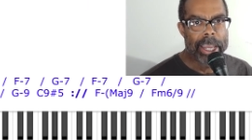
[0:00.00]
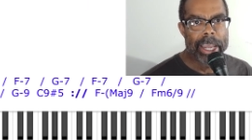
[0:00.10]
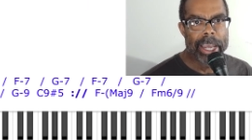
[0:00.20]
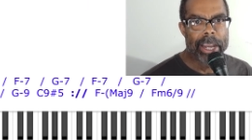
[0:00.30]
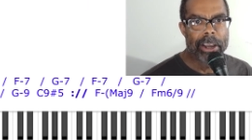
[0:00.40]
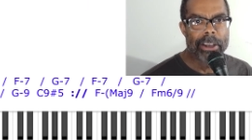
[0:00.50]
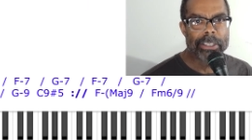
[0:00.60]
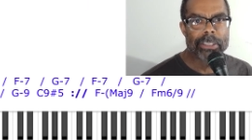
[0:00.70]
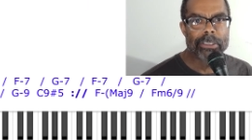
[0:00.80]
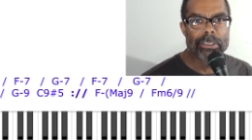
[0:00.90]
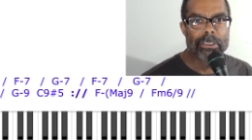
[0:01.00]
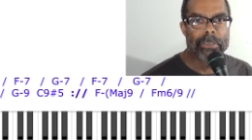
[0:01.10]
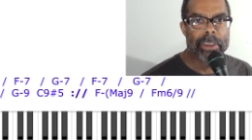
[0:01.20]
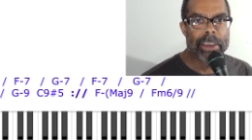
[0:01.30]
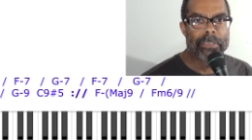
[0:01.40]
And also, too,
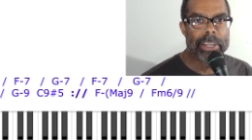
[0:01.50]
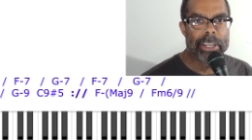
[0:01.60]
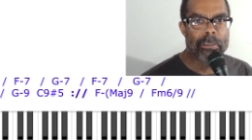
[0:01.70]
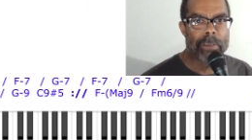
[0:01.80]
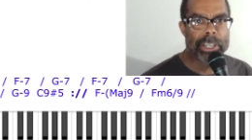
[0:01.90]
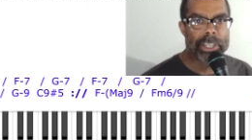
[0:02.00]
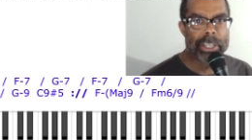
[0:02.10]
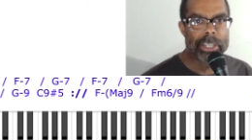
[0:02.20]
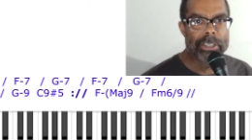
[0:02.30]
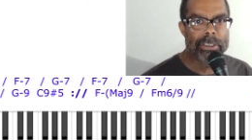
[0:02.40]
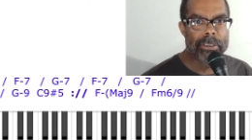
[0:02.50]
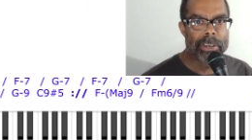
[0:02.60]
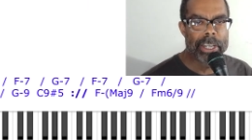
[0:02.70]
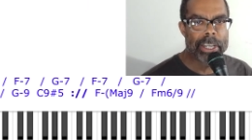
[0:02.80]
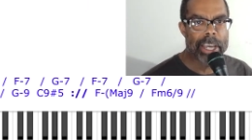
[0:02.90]
if you have any questions or
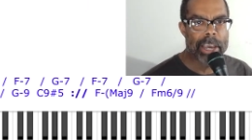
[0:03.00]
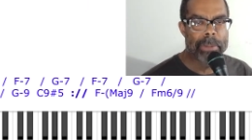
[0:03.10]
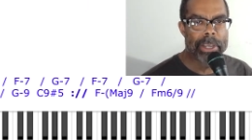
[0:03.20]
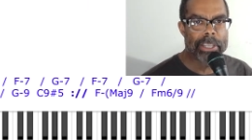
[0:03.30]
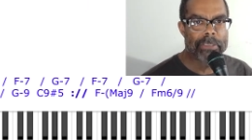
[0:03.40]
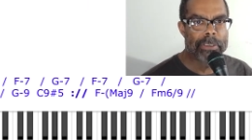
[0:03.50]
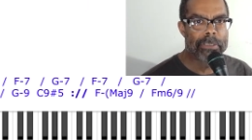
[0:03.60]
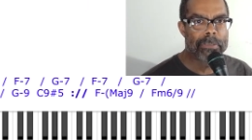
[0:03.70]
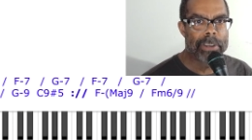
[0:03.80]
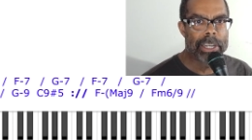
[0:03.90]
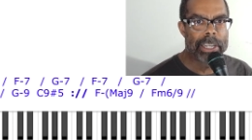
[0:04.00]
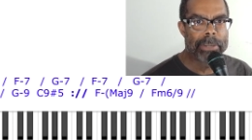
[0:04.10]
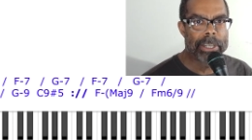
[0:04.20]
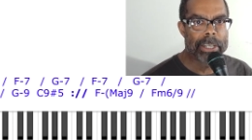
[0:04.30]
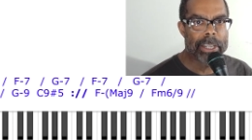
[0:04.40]
any comments, feel free to leave
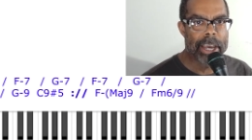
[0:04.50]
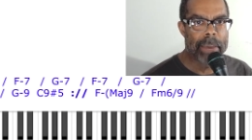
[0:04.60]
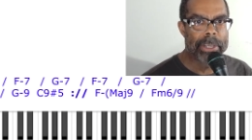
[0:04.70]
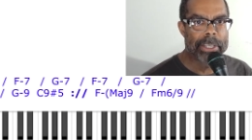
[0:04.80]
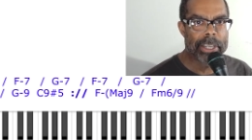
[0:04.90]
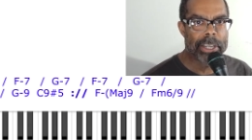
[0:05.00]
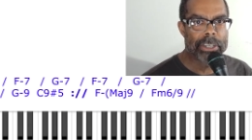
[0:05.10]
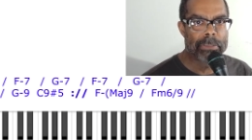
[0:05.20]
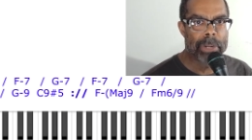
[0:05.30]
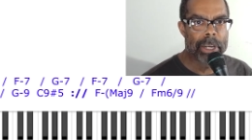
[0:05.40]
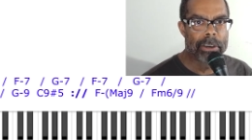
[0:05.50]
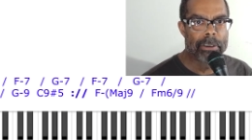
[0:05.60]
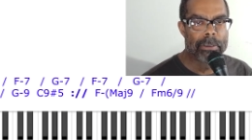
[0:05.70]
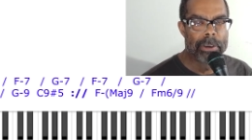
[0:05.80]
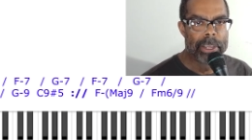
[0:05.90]
it in the comment section
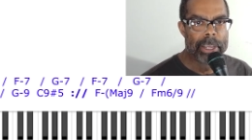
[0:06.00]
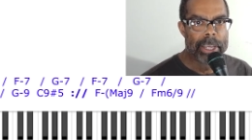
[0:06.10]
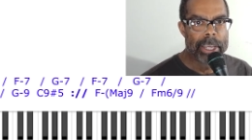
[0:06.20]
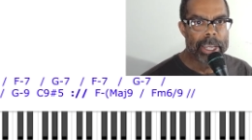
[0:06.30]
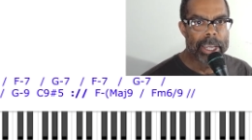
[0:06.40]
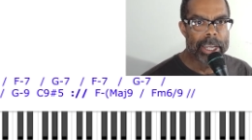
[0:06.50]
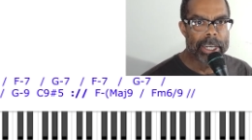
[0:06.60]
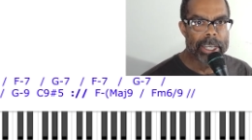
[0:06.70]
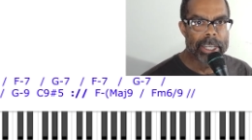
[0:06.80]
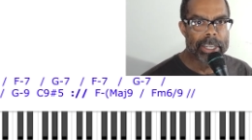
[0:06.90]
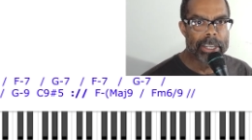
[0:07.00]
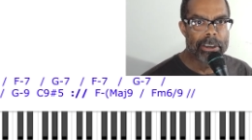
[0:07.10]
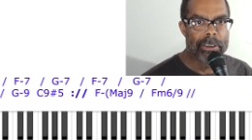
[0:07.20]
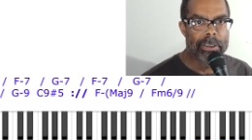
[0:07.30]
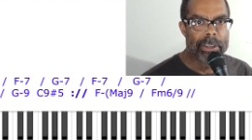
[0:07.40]
below. And
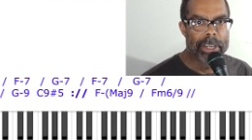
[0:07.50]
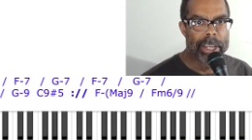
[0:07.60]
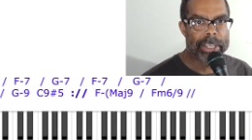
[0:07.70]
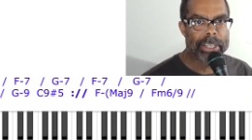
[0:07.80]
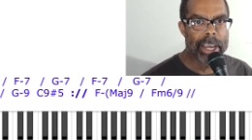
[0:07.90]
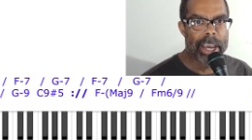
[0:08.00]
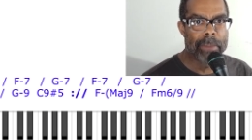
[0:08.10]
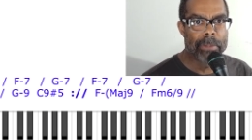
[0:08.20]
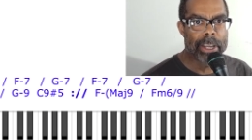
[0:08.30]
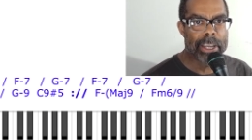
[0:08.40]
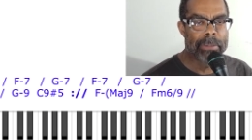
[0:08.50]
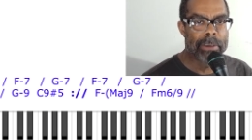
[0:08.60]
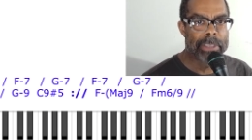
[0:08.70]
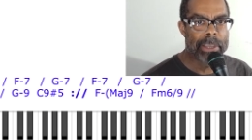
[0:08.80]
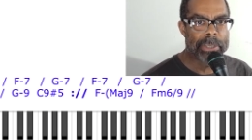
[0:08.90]
until next time, when I come
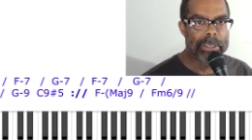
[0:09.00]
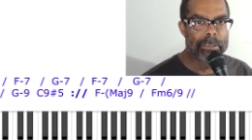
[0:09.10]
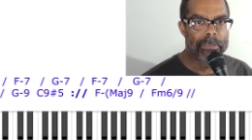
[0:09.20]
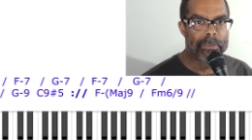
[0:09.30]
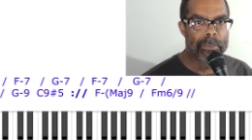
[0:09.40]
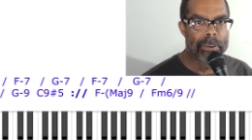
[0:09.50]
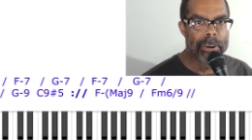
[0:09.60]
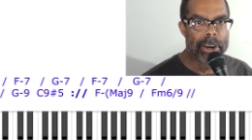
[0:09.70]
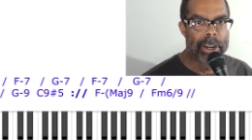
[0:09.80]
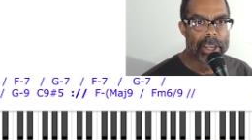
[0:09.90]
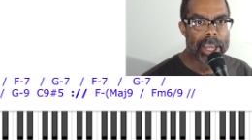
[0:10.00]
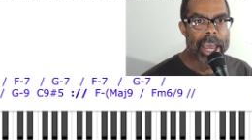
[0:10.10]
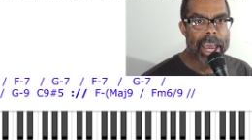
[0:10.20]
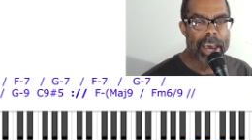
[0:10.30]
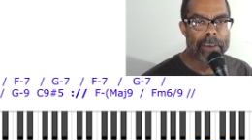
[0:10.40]
up with episode
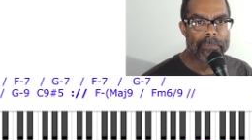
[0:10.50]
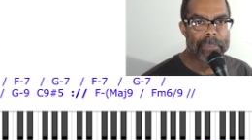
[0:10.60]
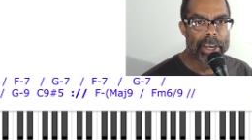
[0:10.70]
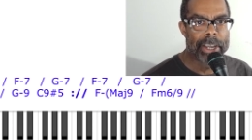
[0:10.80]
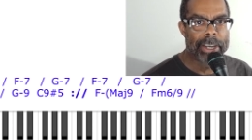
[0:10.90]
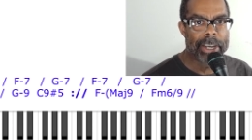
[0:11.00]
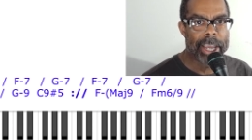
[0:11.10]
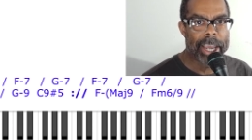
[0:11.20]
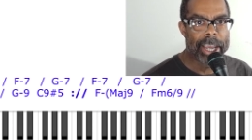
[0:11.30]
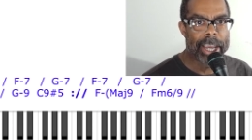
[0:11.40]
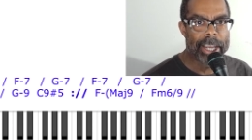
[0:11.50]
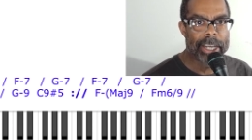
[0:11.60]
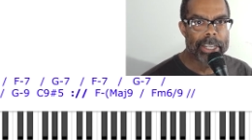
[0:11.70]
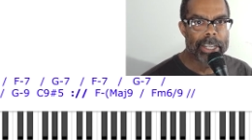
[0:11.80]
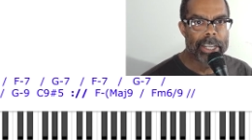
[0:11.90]
4, have fun and